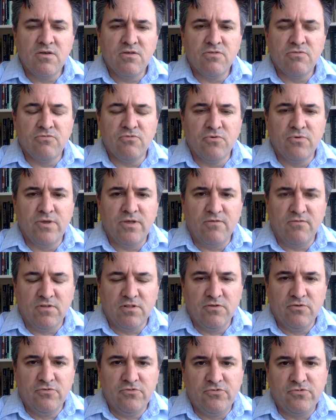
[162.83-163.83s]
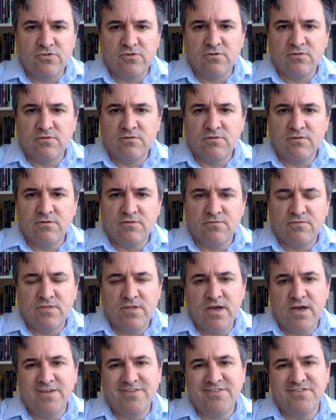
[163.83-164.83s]
through an evolution of the
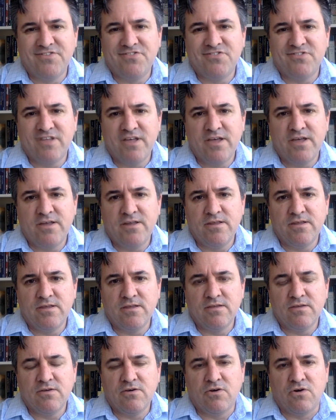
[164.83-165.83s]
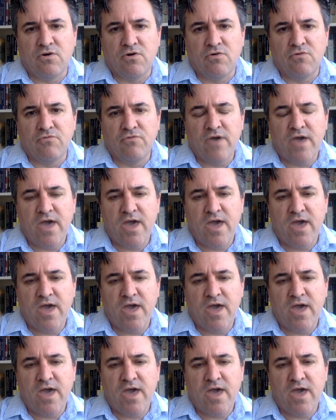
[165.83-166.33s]
understanding of